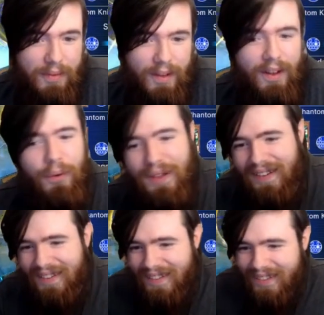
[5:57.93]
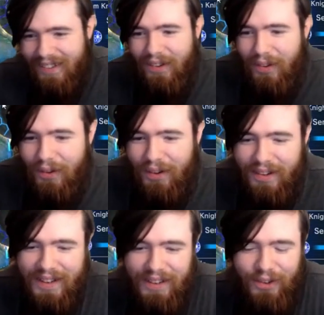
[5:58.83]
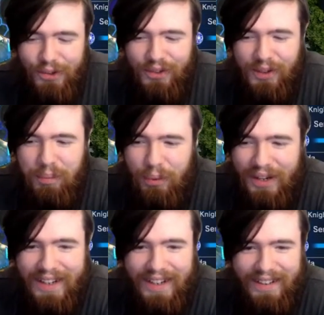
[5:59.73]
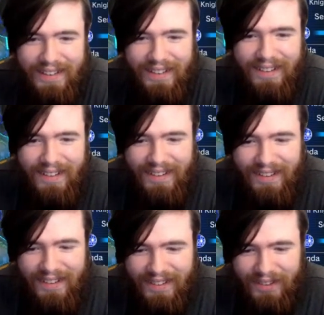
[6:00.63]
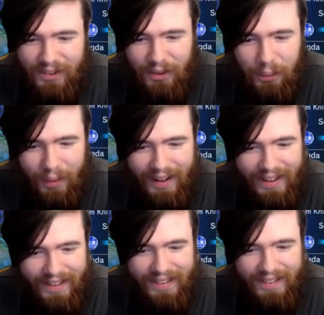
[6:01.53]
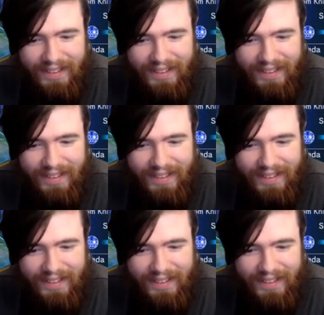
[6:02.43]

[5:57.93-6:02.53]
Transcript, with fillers: Oh, he didn't. Oh, he used his brain. There's no way.